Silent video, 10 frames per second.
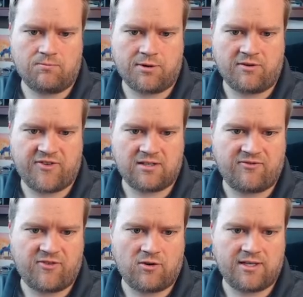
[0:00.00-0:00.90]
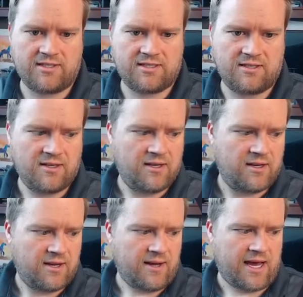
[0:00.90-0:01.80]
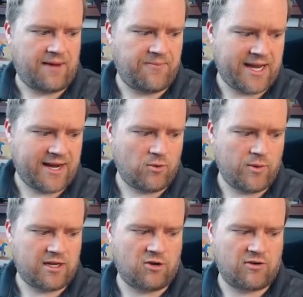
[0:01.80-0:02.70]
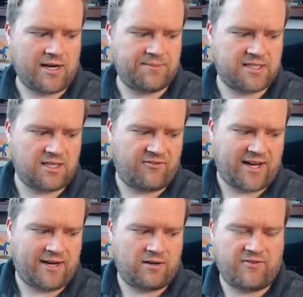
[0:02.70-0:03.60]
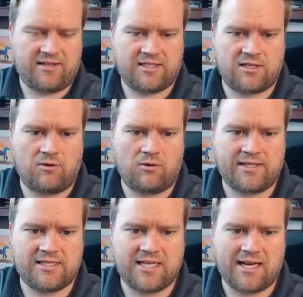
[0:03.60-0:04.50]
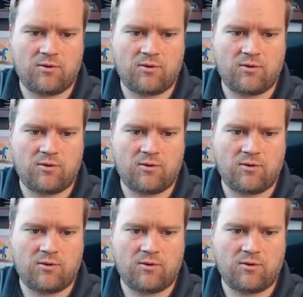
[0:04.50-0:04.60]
perfect for us. And now we can grab stuff out of it. So let's say I